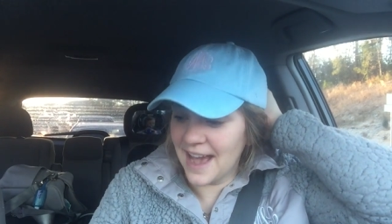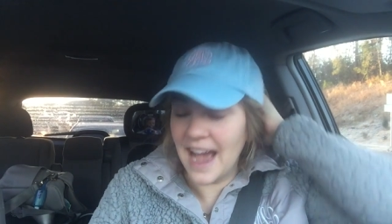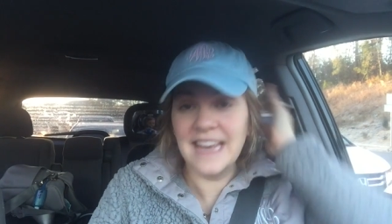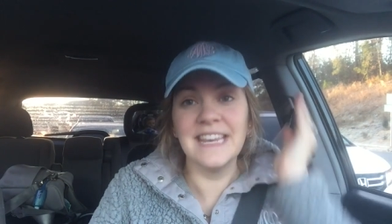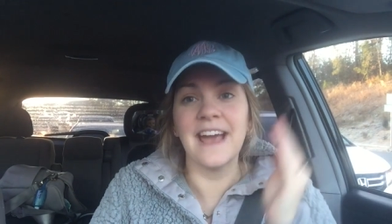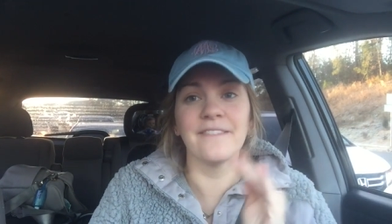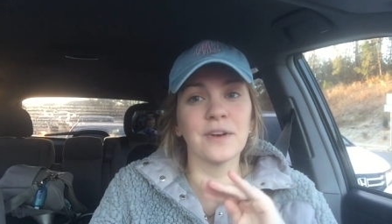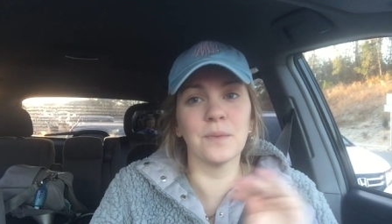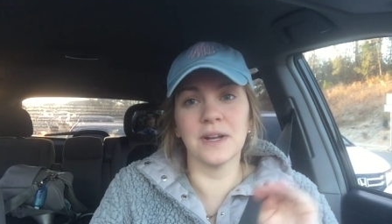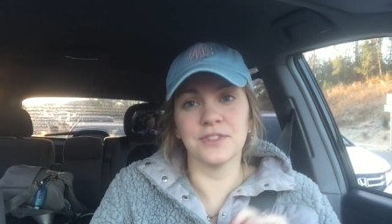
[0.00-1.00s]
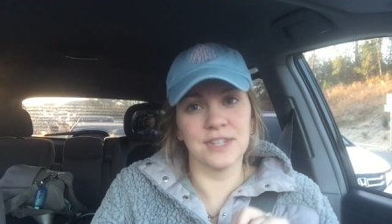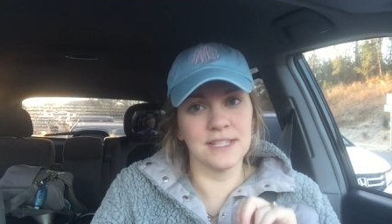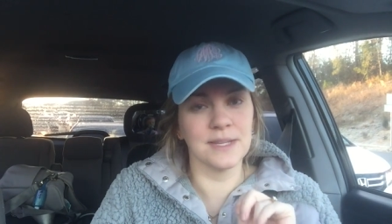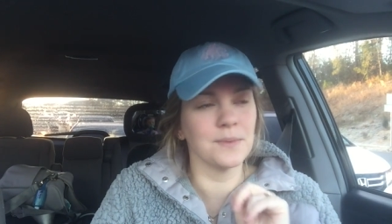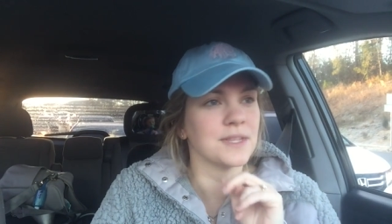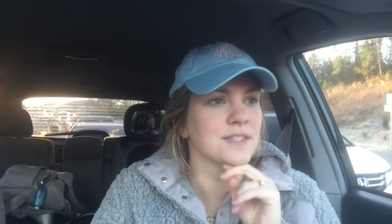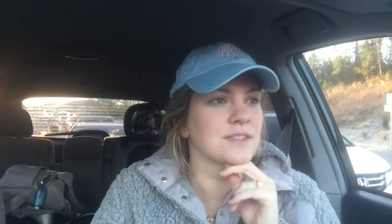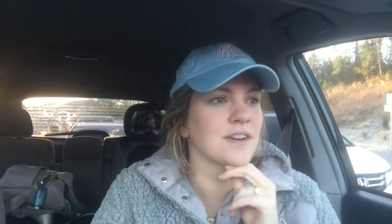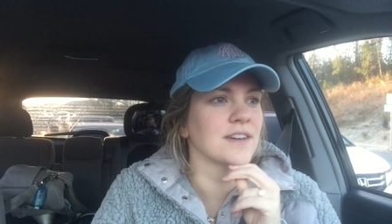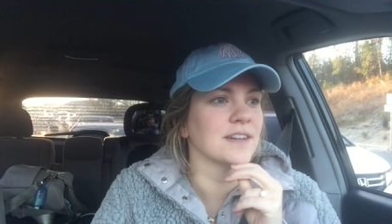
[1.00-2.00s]
I never watched Dancing with the
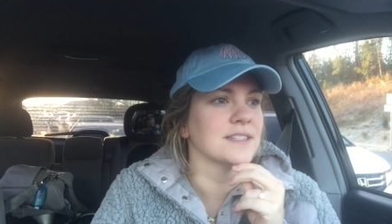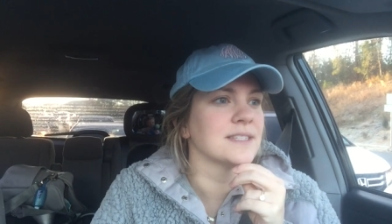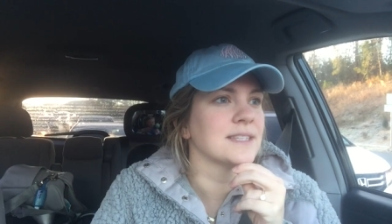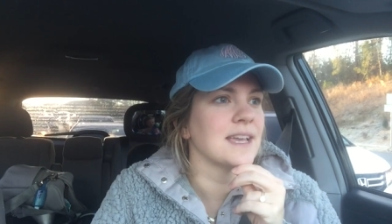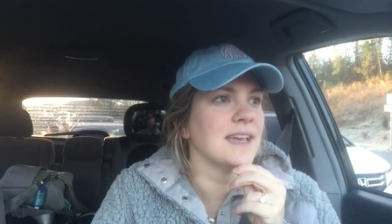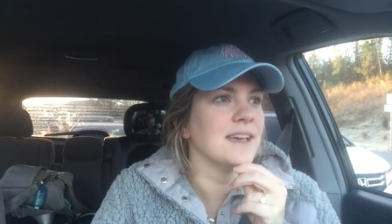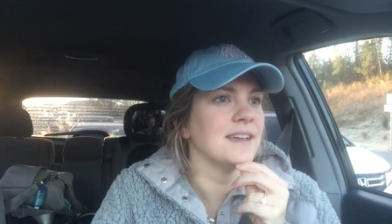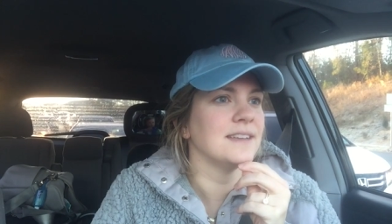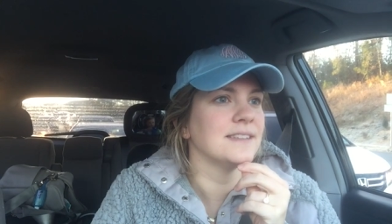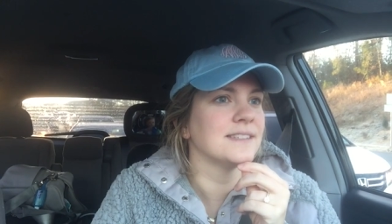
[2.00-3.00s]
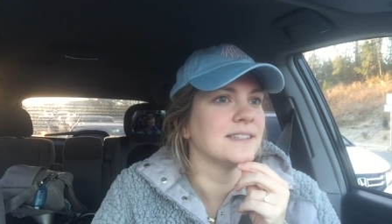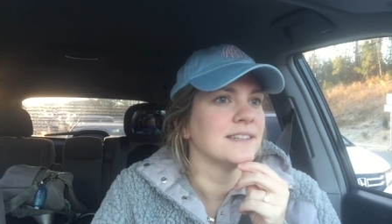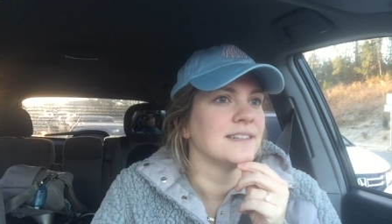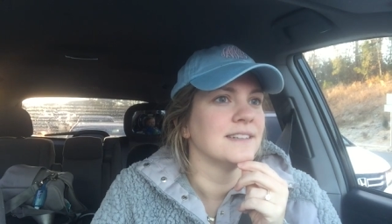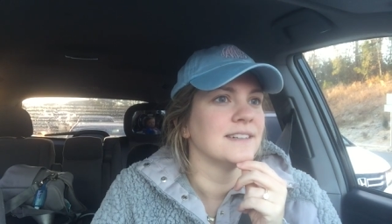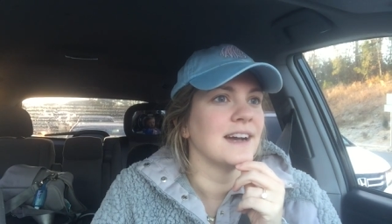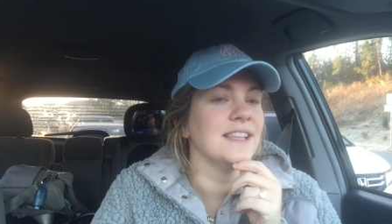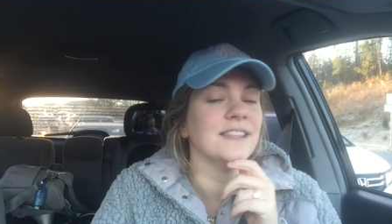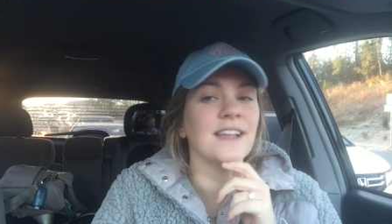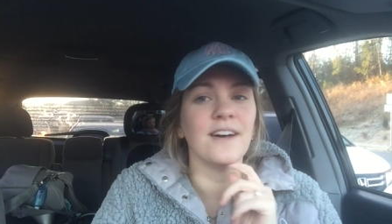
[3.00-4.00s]
Stars and I
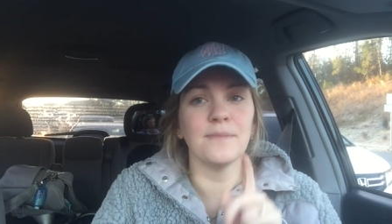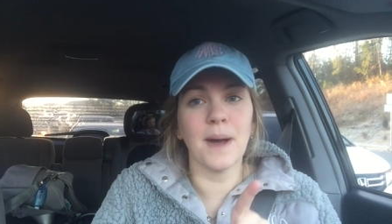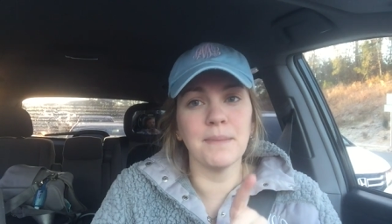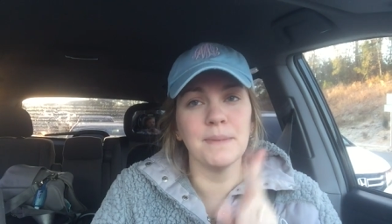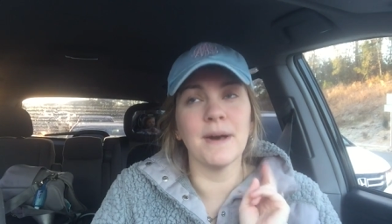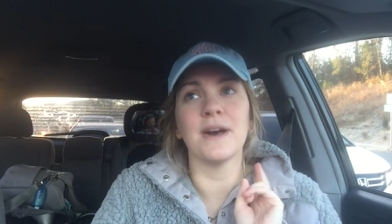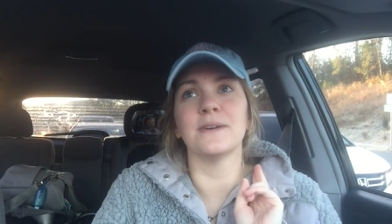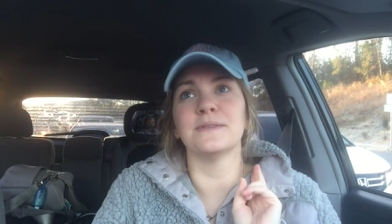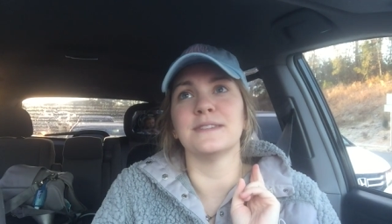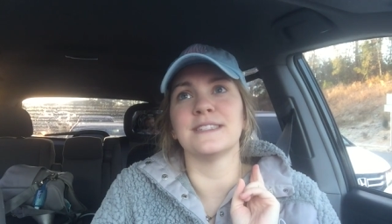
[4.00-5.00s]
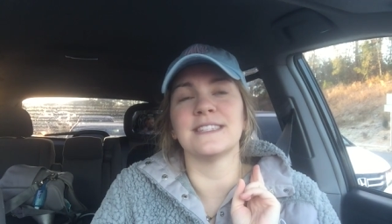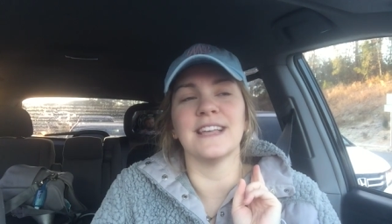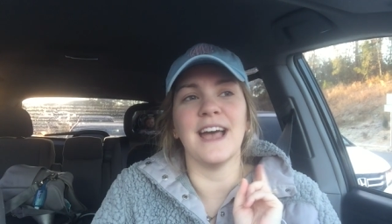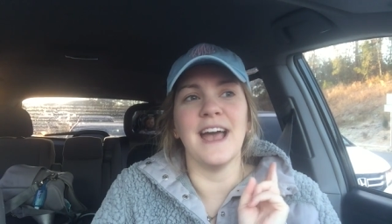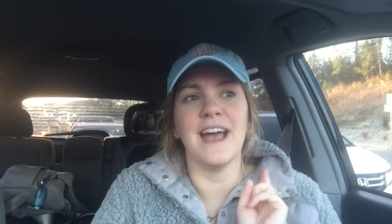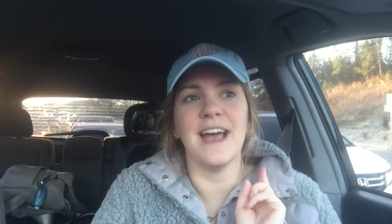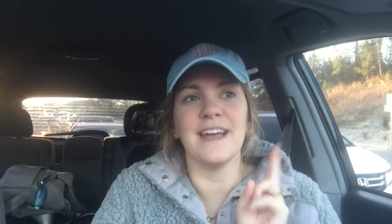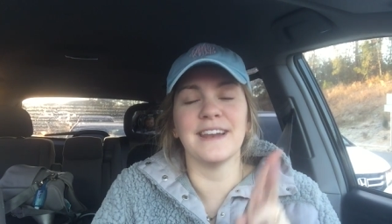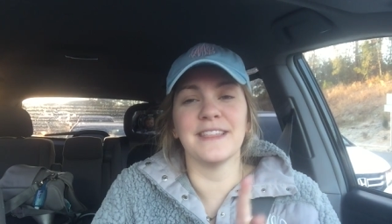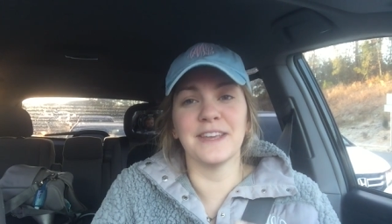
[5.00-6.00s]
love Bobby Bones
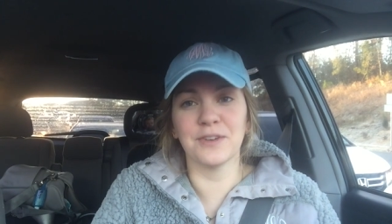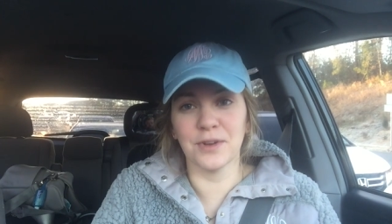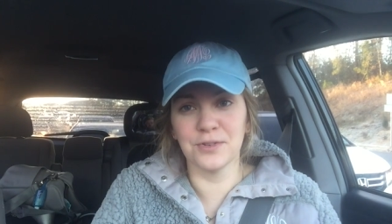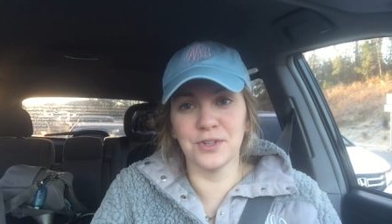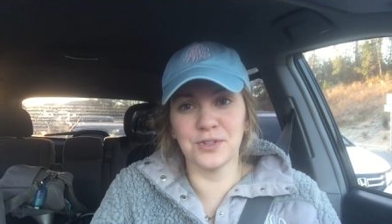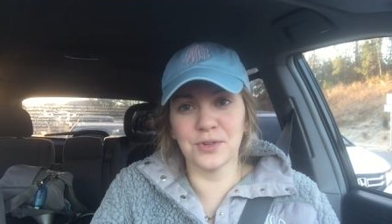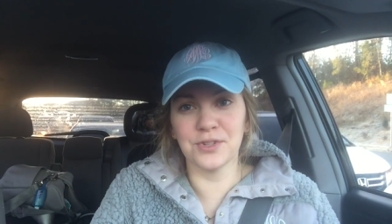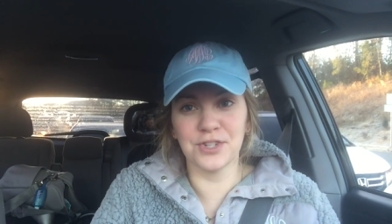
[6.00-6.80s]
and I think Grocery Store